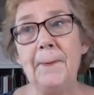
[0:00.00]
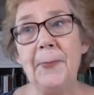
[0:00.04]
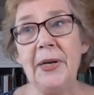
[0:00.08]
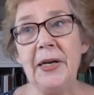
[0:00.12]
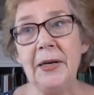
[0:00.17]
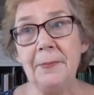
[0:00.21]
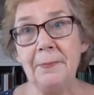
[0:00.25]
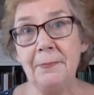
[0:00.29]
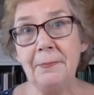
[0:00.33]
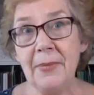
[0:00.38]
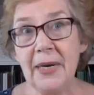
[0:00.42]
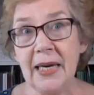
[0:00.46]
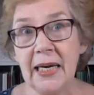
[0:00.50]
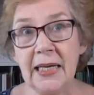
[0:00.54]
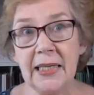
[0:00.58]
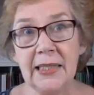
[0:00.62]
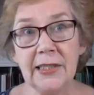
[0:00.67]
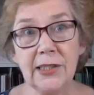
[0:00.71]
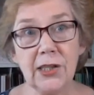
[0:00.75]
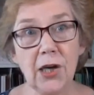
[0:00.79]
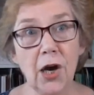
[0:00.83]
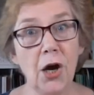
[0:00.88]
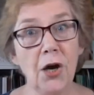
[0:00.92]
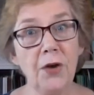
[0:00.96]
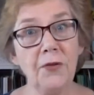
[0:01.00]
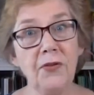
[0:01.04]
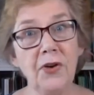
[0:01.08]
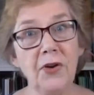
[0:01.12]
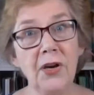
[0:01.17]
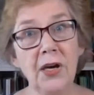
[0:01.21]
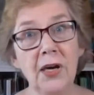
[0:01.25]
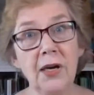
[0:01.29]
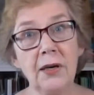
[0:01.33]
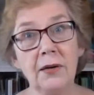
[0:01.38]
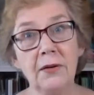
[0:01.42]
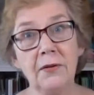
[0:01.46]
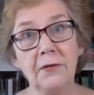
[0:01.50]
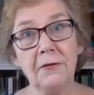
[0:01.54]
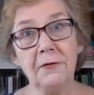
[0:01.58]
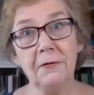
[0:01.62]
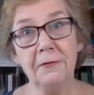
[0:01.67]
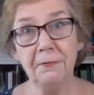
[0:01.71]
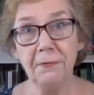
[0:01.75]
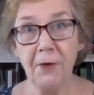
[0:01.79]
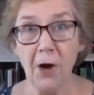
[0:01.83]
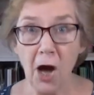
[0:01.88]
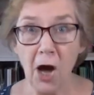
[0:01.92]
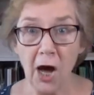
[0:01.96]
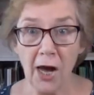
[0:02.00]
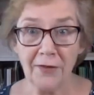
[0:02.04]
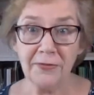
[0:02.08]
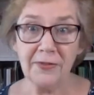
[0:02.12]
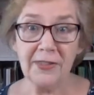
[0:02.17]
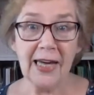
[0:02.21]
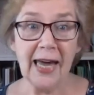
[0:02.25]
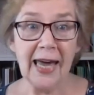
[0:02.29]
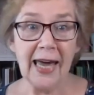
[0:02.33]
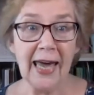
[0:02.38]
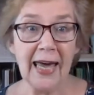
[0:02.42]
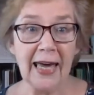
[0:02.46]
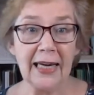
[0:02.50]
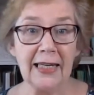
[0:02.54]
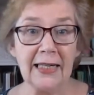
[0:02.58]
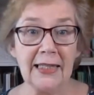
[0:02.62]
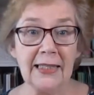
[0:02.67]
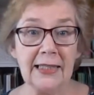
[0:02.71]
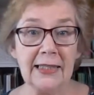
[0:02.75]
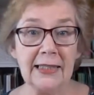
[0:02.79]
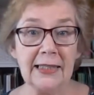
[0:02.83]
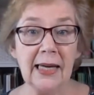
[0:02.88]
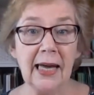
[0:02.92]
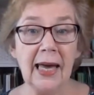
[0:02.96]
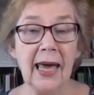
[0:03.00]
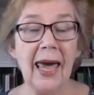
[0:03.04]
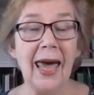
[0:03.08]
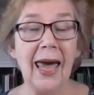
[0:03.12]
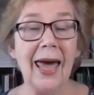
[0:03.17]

But it means over five days,